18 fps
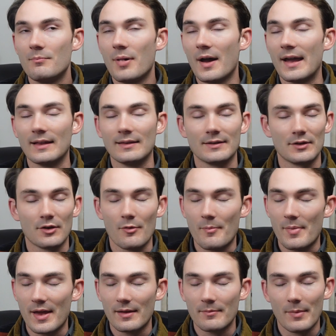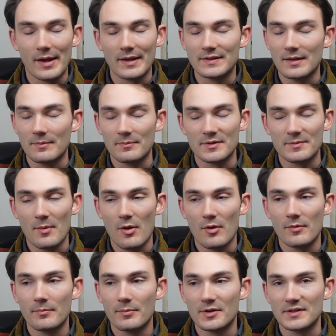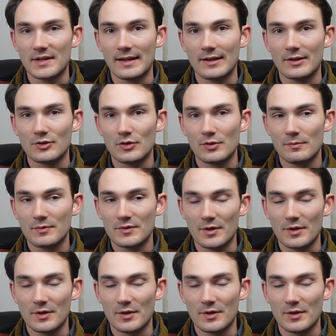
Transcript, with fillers: by a little bit, by some small percentage.